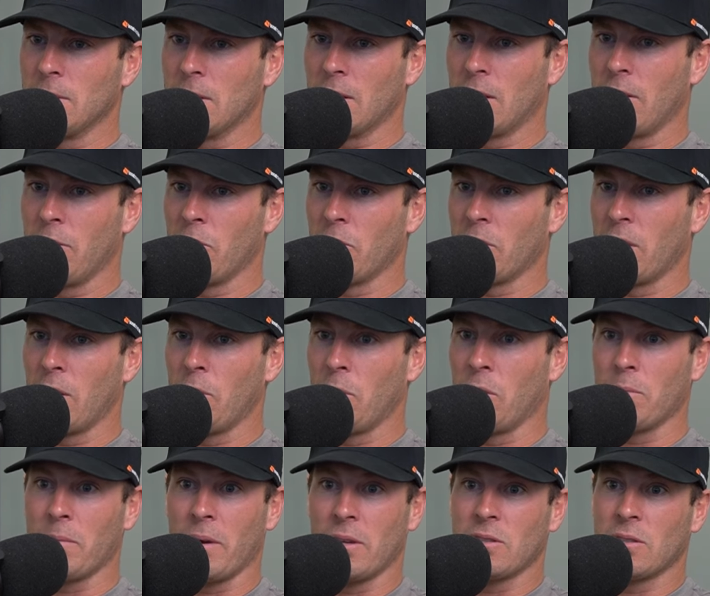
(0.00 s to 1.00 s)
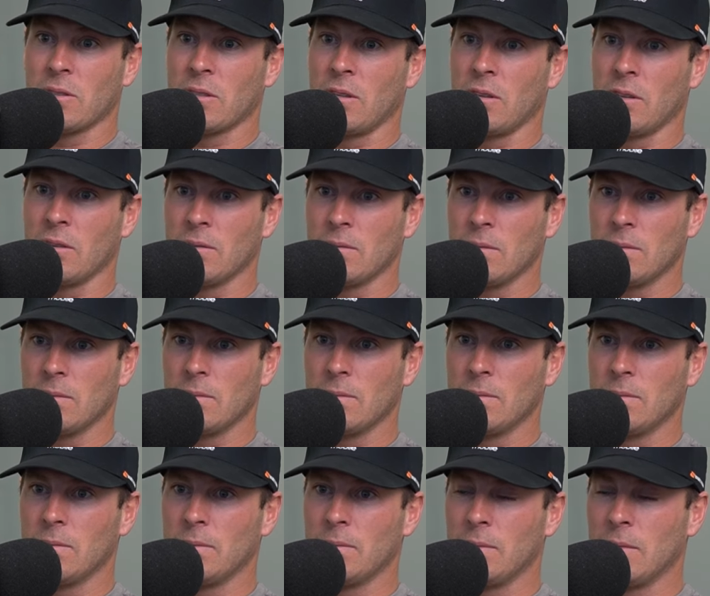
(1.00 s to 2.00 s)
give them what they want, basically, you know.
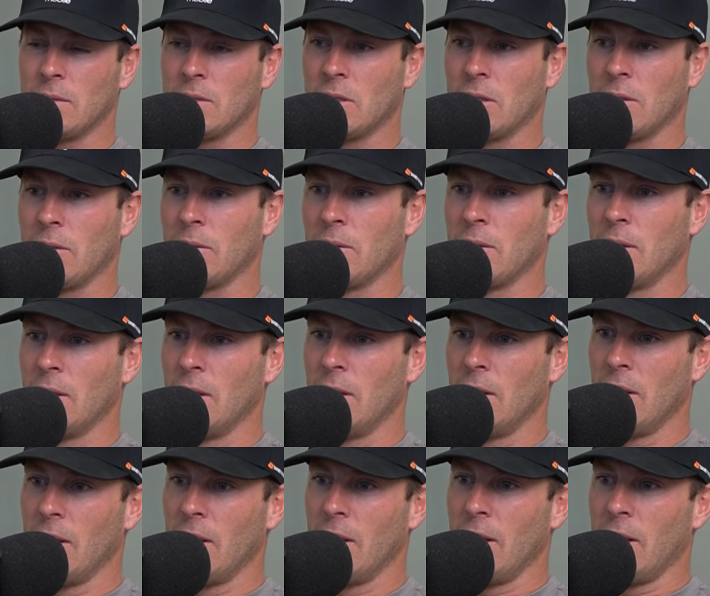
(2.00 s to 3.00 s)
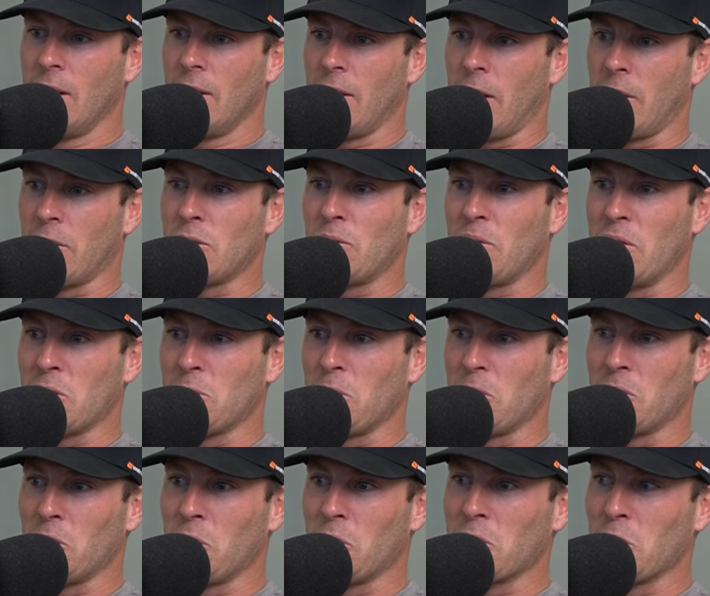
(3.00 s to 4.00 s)
And so, no, I just finished my
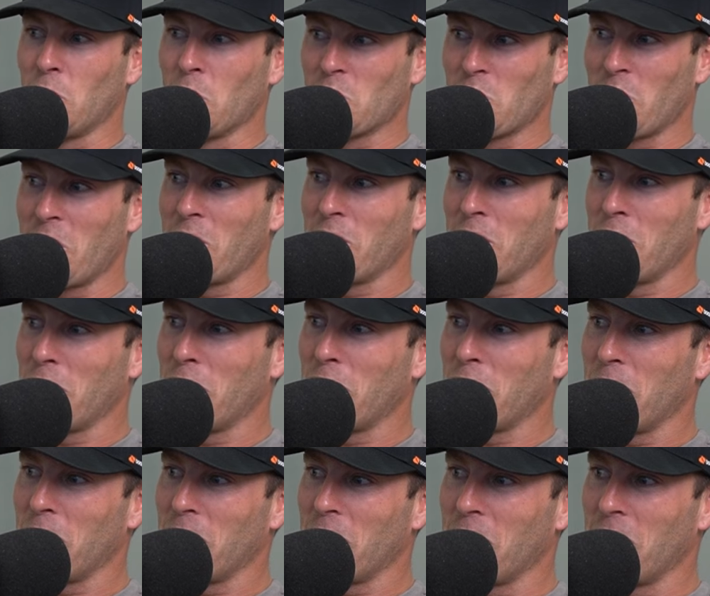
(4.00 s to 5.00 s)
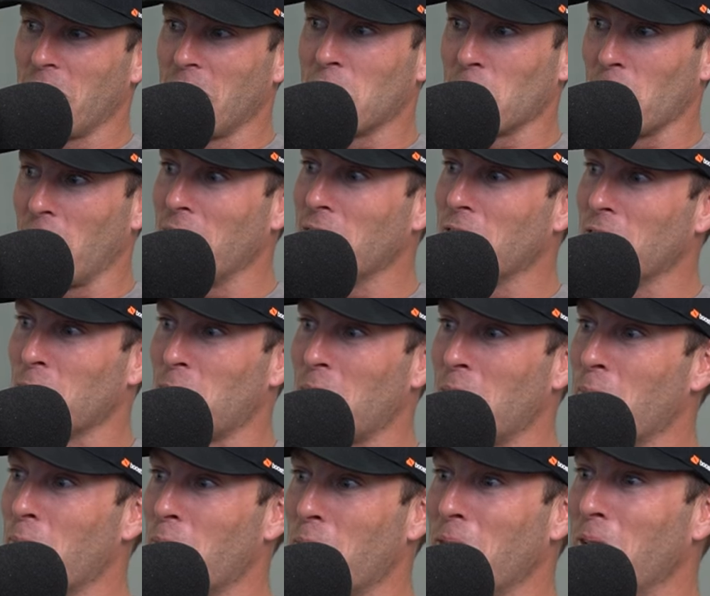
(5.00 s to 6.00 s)
daughter's horse arena off this week, so it's
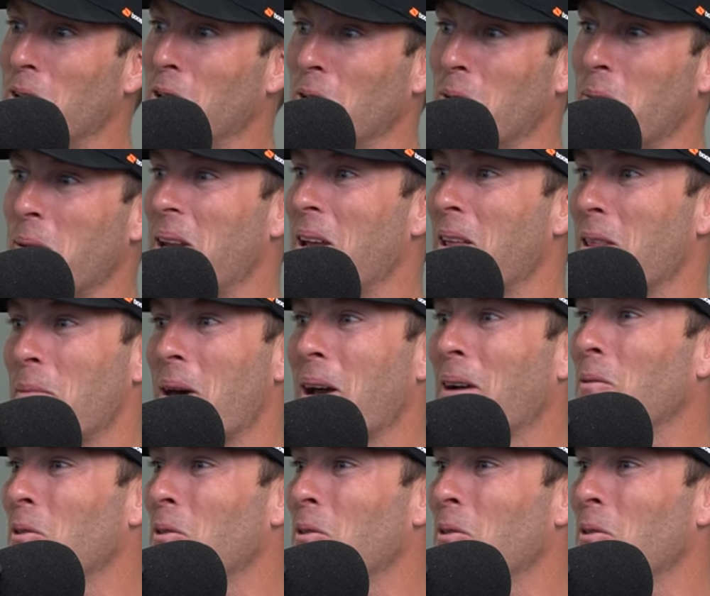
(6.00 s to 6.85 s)
been pretty cool. I've been out the back